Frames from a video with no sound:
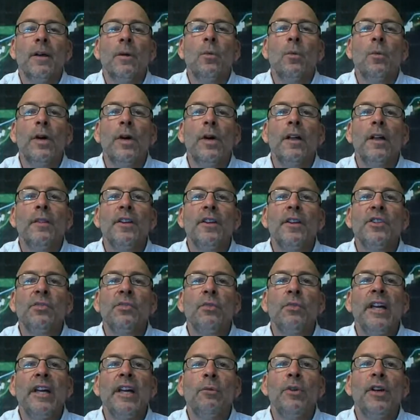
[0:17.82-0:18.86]
Well, this
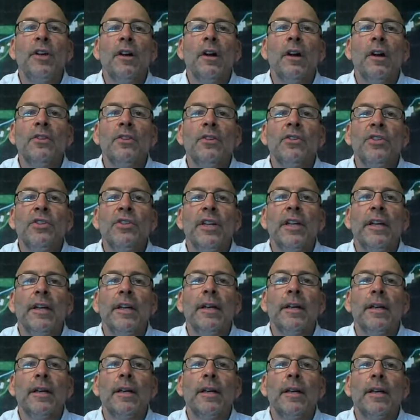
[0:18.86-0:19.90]
week we are
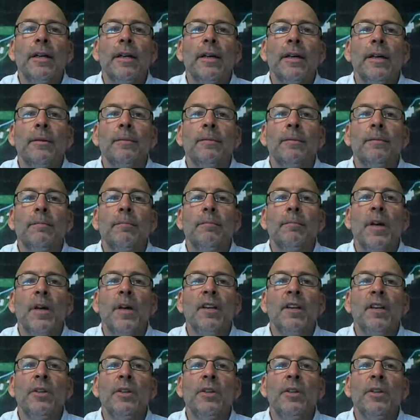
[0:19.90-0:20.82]
seeing, Monday